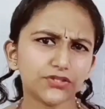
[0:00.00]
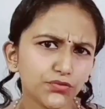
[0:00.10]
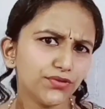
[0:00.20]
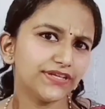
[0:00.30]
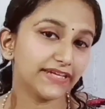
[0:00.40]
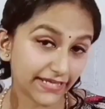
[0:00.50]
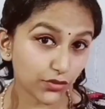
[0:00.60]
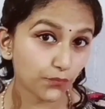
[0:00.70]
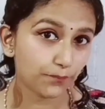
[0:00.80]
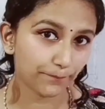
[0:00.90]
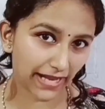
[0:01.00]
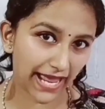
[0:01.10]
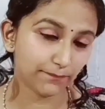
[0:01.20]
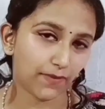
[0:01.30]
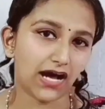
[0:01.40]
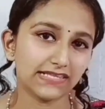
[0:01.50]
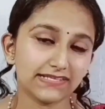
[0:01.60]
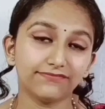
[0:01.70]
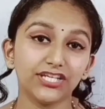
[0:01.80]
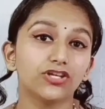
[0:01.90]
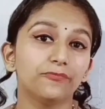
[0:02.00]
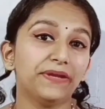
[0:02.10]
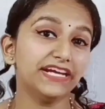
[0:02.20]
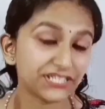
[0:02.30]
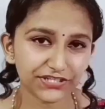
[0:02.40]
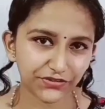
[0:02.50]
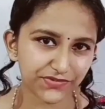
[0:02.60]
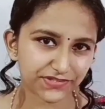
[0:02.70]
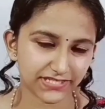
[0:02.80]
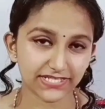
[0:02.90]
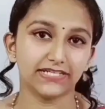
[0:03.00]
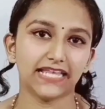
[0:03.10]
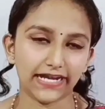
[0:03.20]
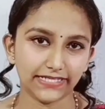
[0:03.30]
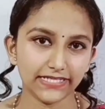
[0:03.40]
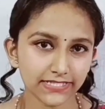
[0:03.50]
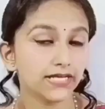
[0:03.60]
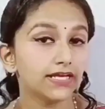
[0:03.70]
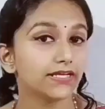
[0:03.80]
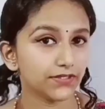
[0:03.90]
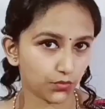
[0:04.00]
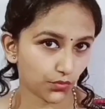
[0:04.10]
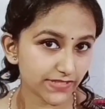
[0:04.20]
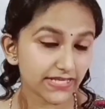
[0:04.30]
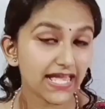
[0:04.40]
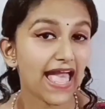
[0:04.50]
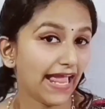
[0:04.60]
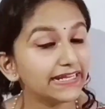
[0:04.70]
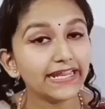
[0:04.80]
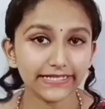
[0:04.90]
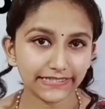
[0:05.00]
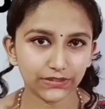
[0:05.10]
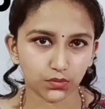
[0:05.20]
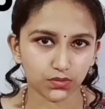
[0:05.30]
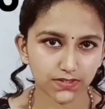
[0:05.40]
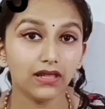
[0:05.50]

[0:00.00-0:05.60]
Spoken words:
2 new plant parts that you will be introduced this year, that is nodes and internodes.